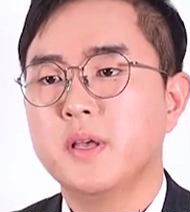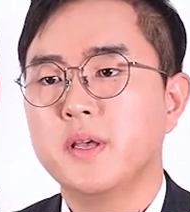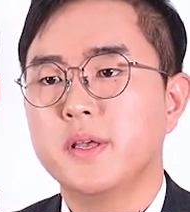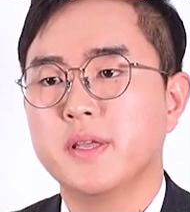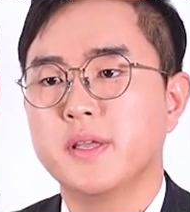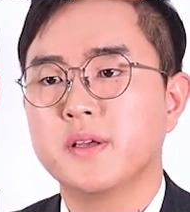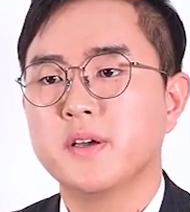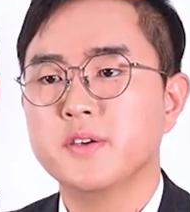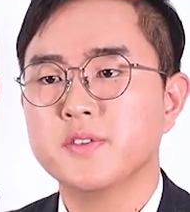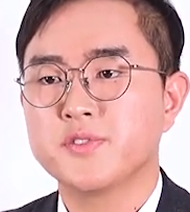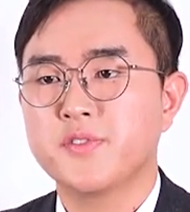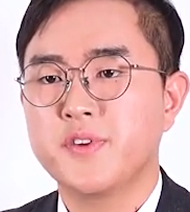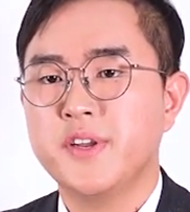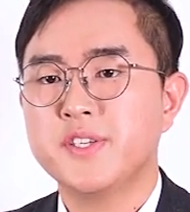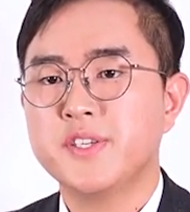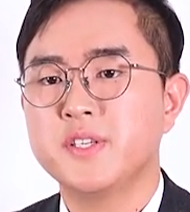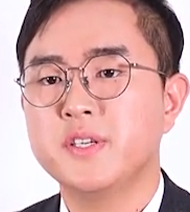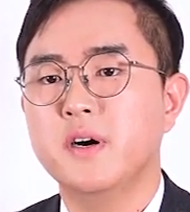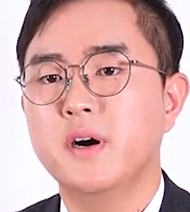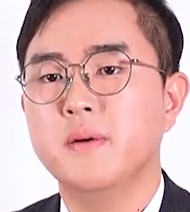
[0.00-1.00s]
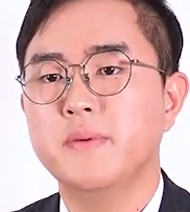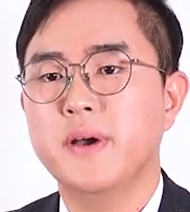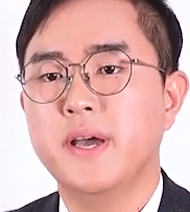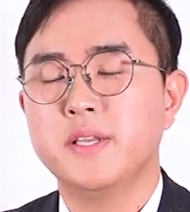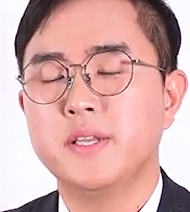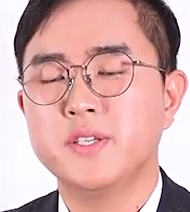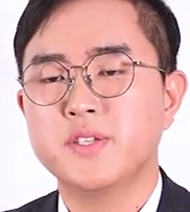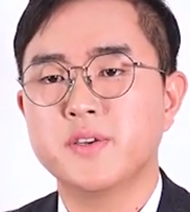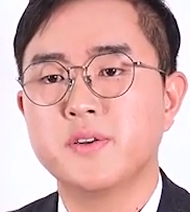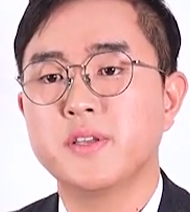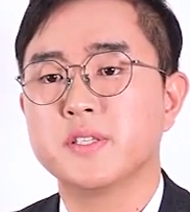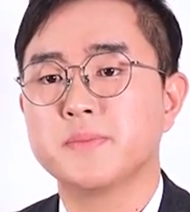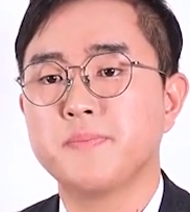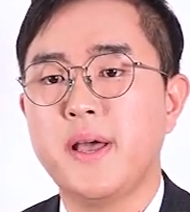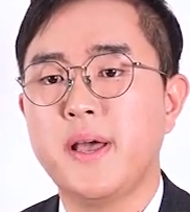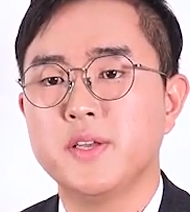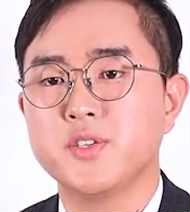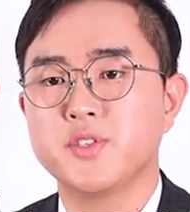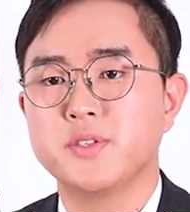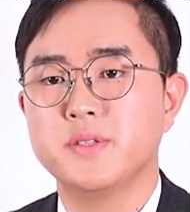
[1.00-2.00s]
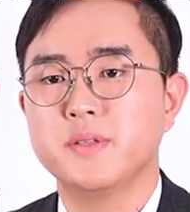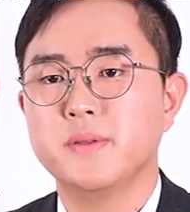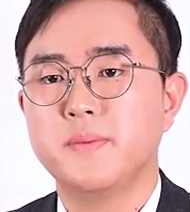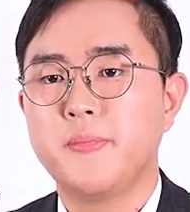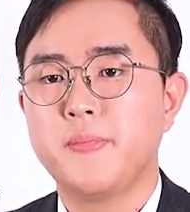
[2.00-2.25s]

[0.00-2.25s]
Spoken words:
in consideration of additional expansion,